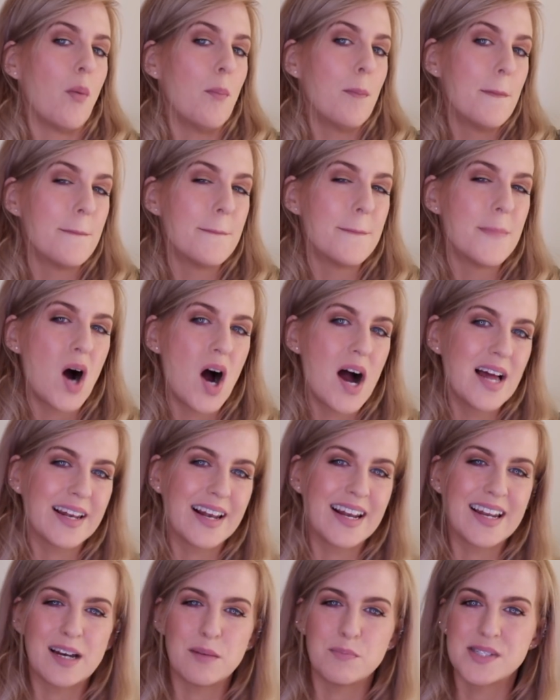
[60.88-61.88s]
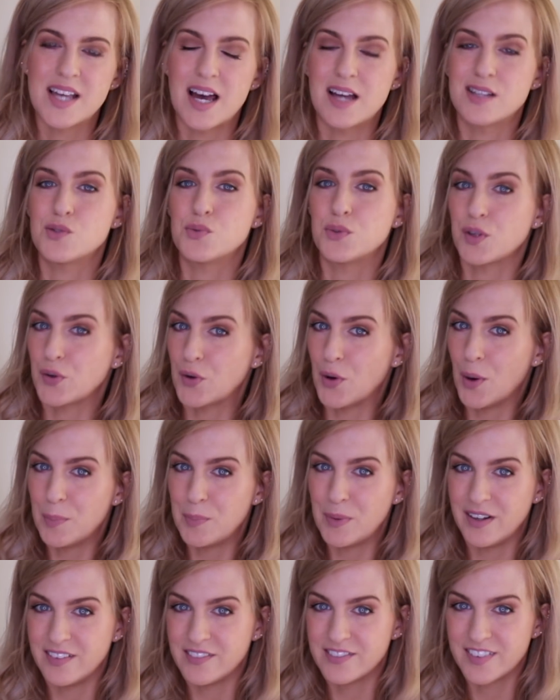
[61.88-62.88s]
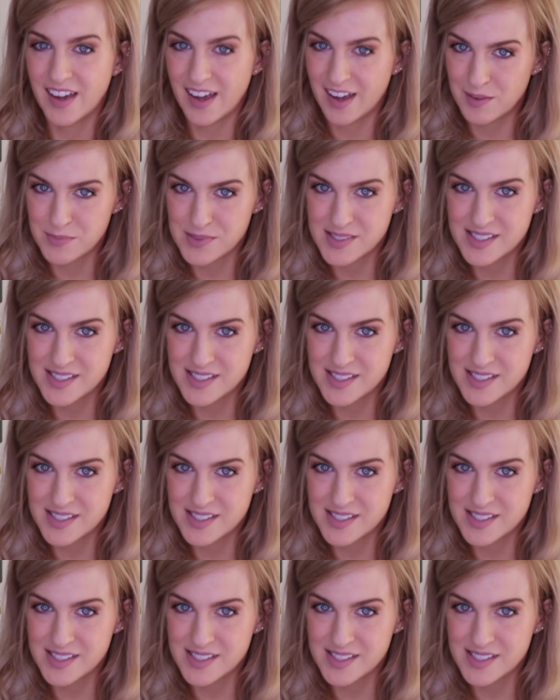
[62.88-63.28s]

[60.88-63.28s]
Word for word: mildly obsessed with a couple of games.